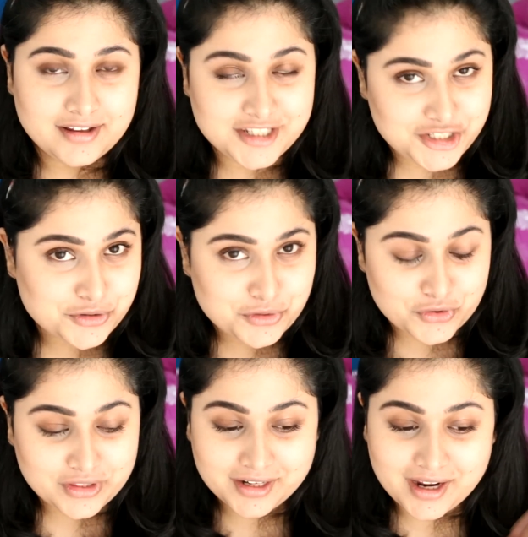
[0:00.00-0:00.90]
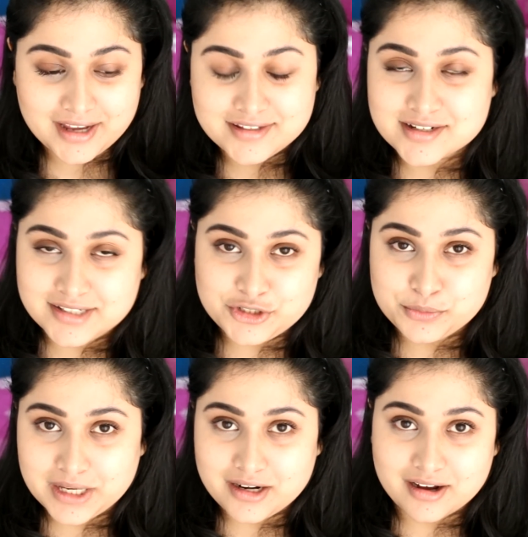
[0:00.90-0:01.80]
Did you know that I studied to
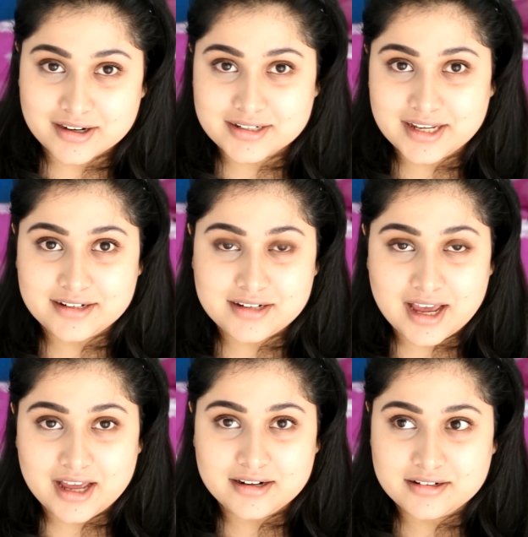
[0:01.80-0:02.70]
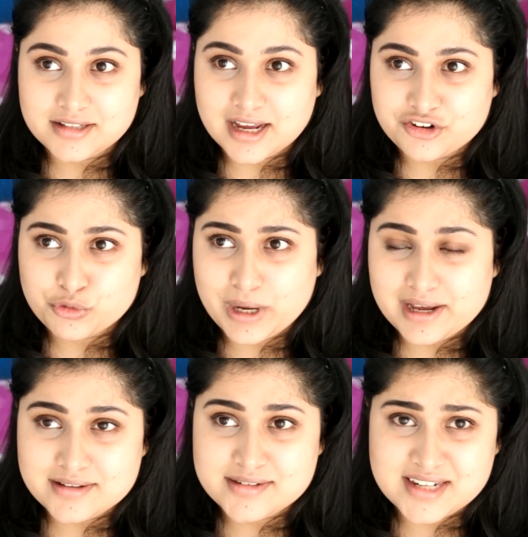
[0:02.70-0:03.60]
be an architect, and that
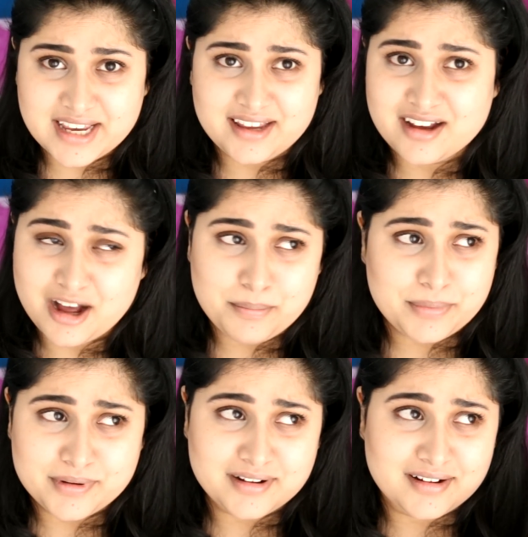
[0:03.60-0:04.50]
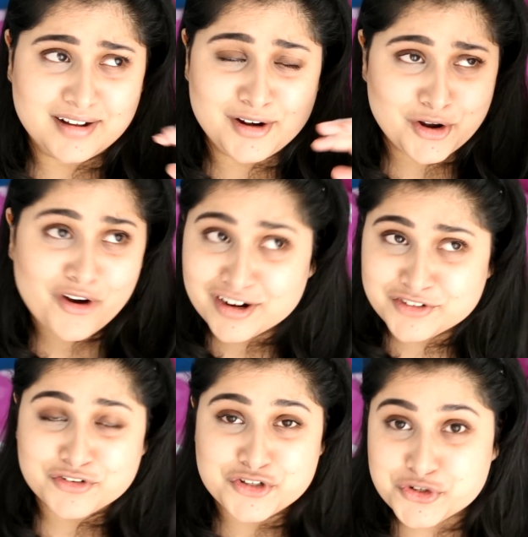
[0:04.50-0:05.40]
requires staying up a
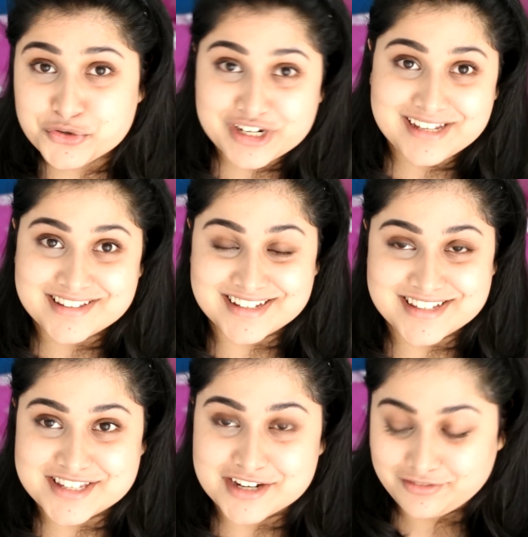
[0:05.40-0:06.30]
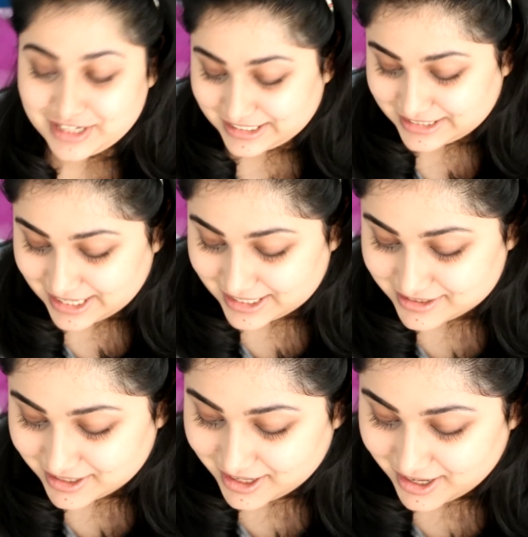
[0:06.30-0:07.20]
lot for juries and stuff like
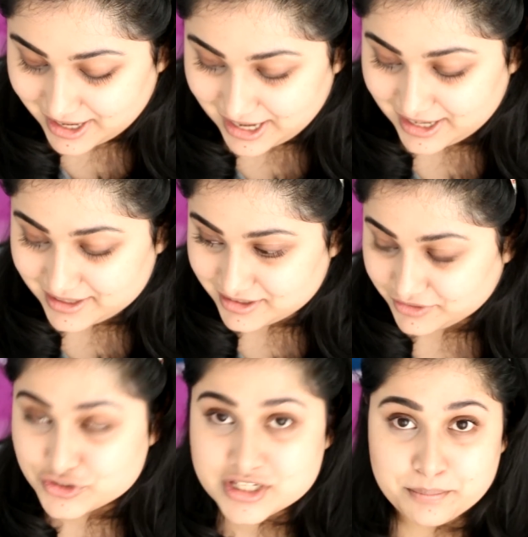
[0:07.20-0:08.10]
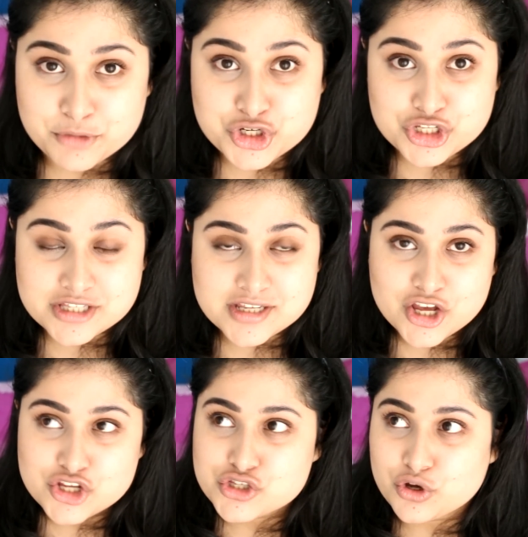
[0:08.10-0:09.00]
that, and for submissions?
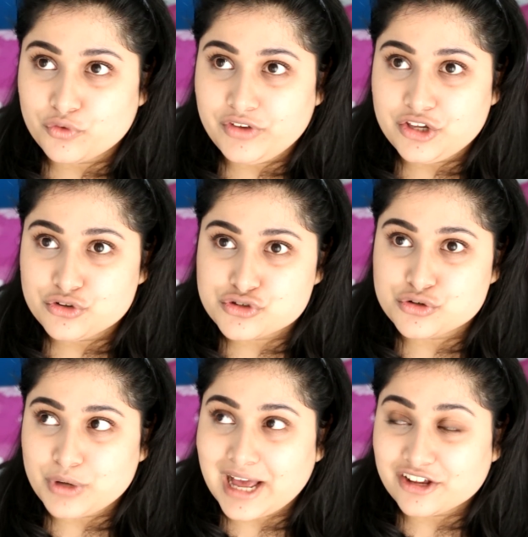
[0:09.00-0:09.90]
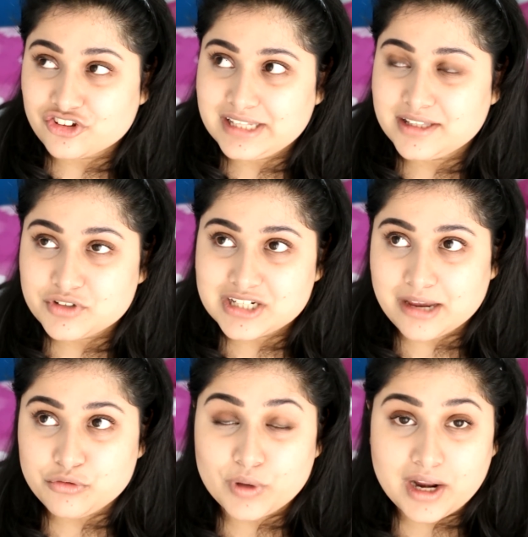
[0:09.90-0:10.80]
So we used to, actually there were
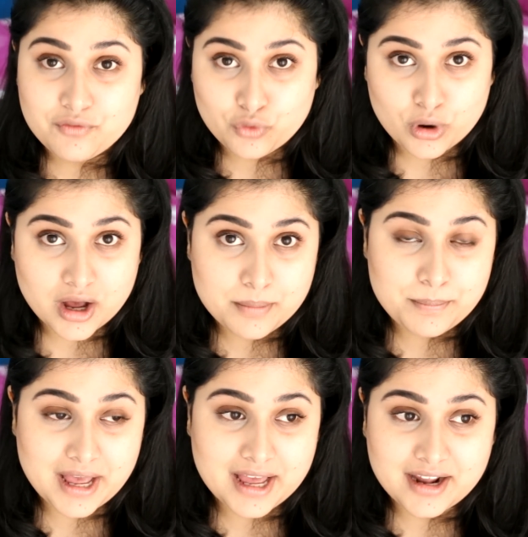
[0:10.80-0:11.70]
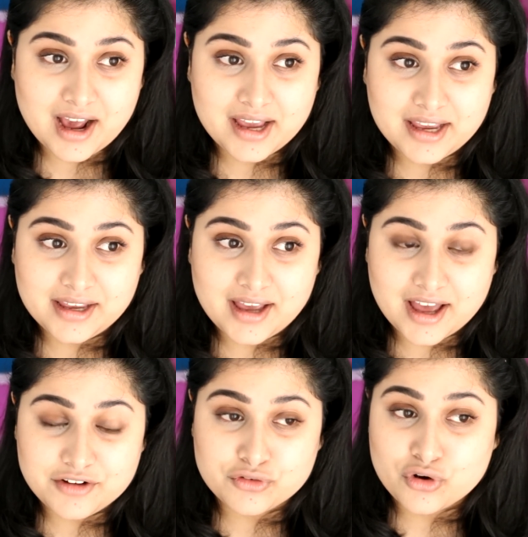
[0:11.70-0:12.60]
times where I woke up and I
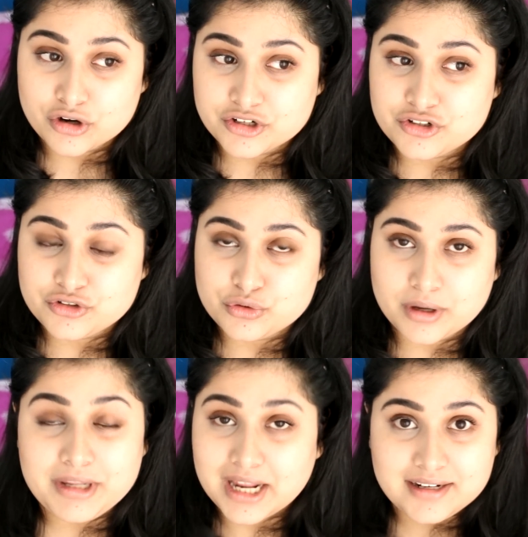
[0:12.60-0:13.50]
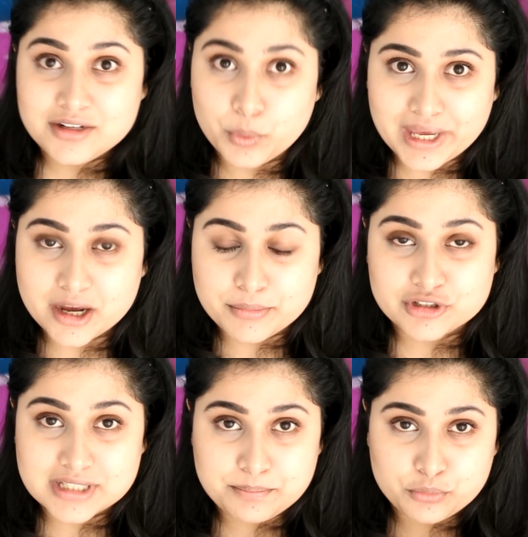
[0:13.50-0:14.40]
had forgotten to, I didn't wake up
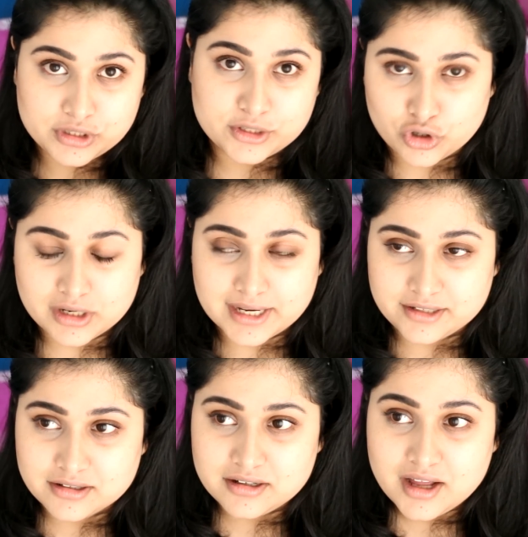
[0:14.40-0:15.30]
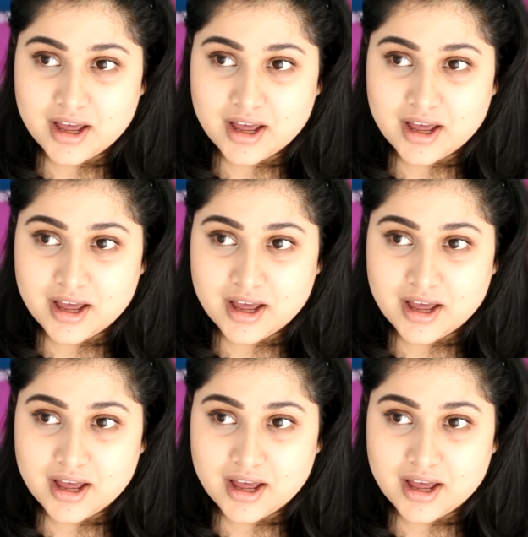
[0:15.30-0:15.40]
because I pulled an all-nighter,